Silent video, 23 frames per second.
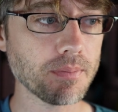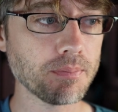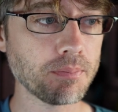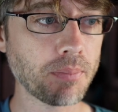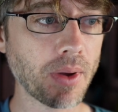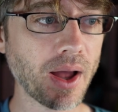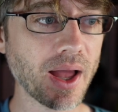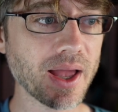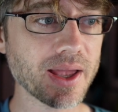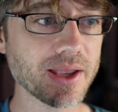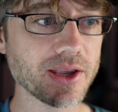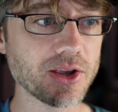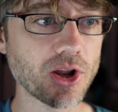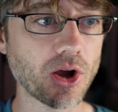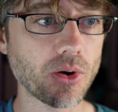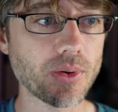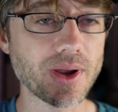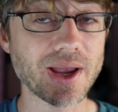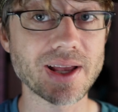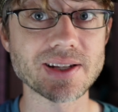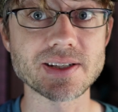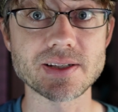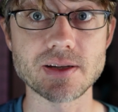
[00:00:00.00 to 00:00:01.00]
But,
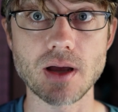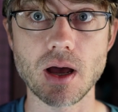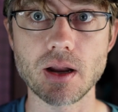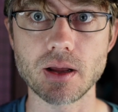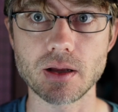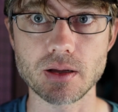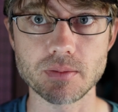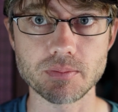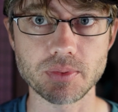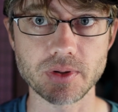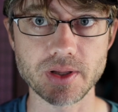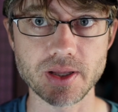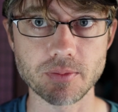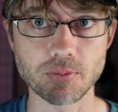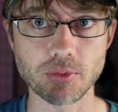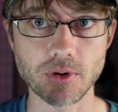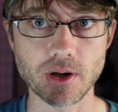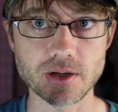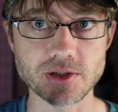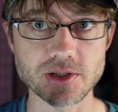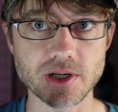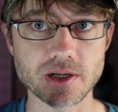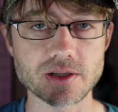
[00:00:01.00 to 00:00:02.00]
it's not a completed
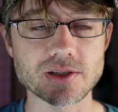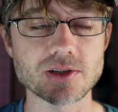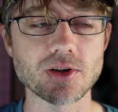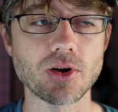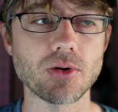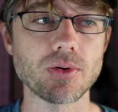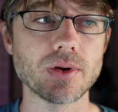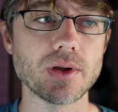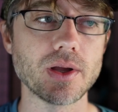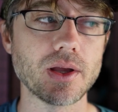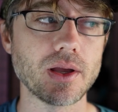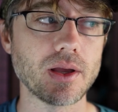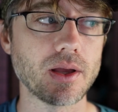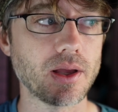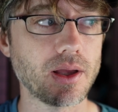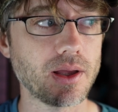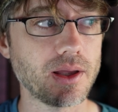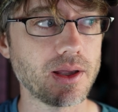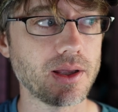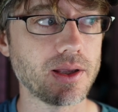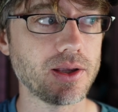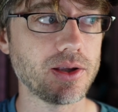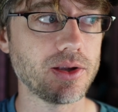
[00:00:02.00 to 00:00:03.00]
project. So,
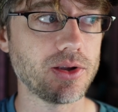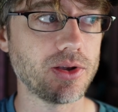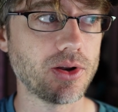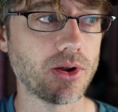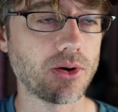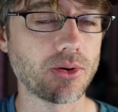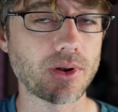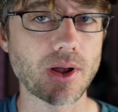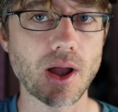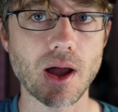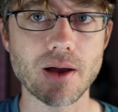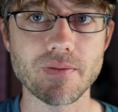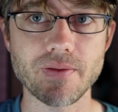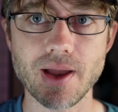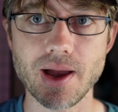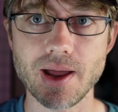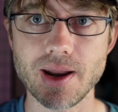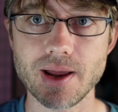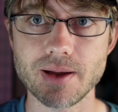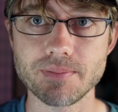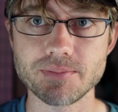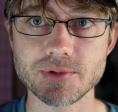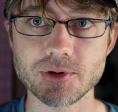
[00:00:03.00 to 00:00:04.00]

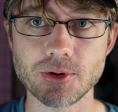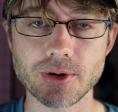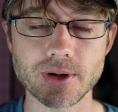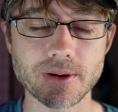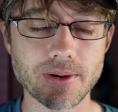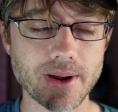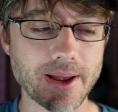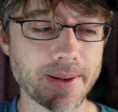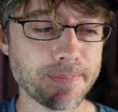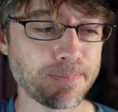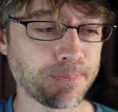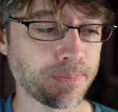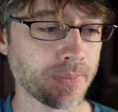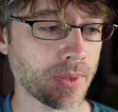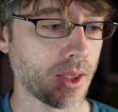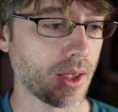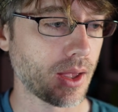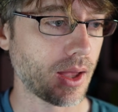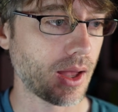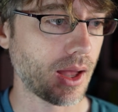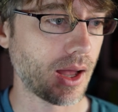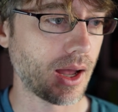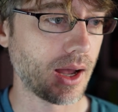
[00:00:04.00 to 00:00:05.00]
caveat emptor, right?
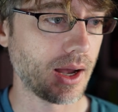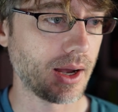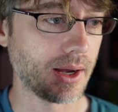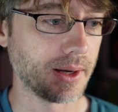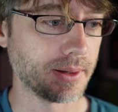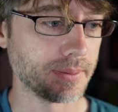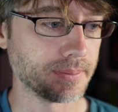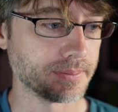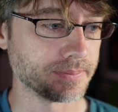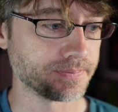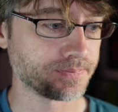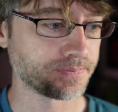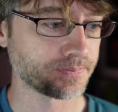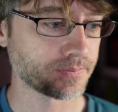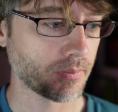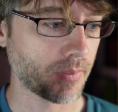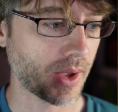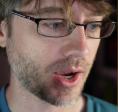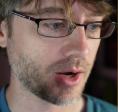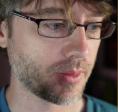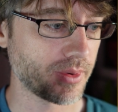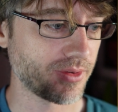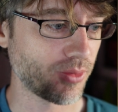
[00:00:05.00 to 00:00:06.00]

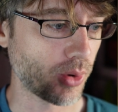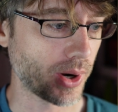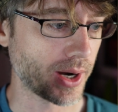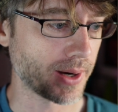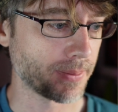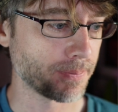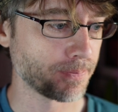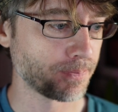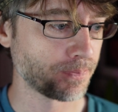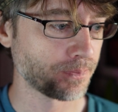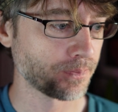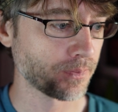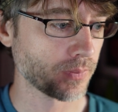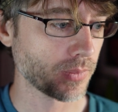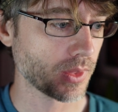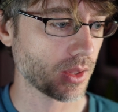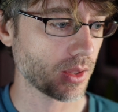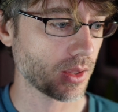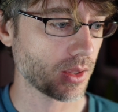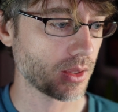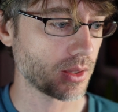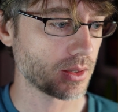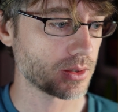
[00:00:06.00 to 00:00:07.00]
Buyer beware.
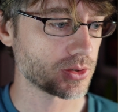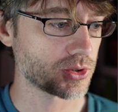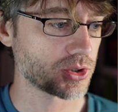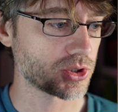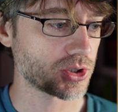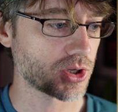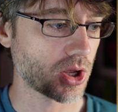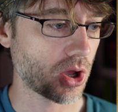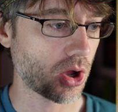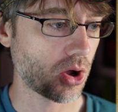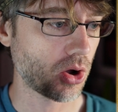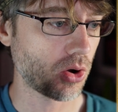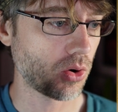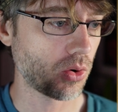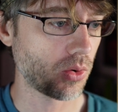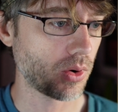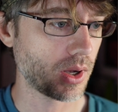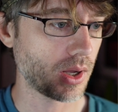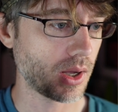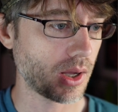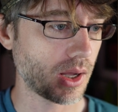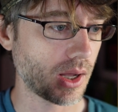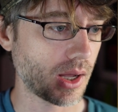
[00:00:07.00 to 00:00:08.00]
So,
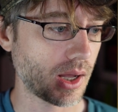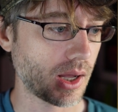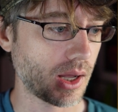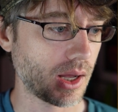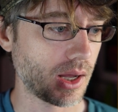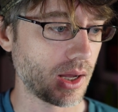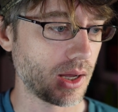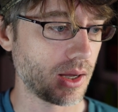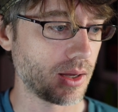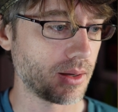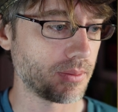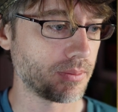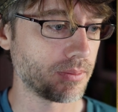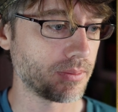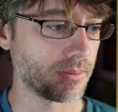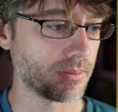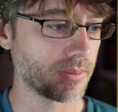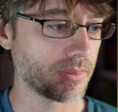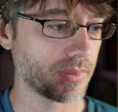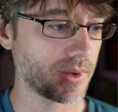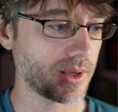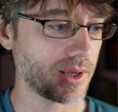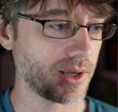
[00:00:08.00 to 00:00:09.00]

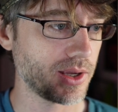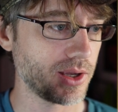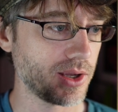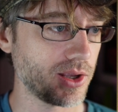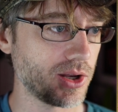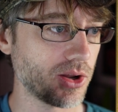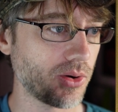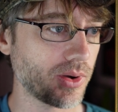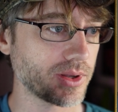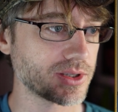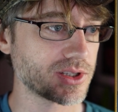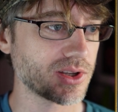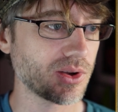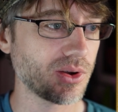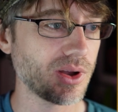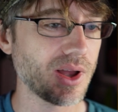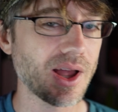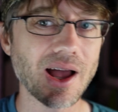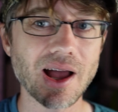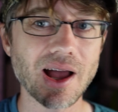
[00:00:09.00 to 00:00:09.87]
so